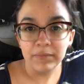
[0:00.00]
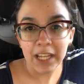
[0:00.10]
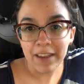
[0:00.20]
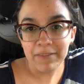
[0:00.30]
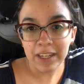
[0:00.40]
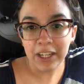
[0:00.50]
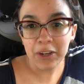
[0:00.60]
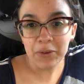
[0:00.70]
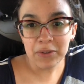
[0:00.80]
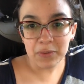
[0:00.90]
type
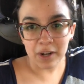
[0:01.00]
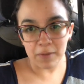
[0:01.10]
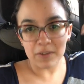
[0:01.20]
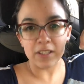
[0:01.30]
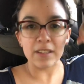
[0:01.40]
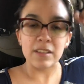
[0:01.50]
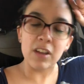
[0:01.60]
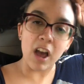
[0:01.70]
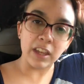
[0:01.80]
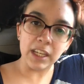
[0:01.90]
videos where I'm just
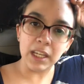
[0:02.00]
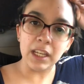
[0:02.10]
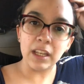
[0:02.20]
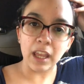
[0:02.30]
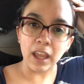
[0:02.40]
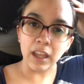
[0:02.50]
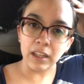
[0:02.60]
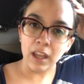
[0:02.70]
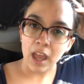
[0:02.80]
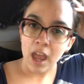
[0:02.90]
talking and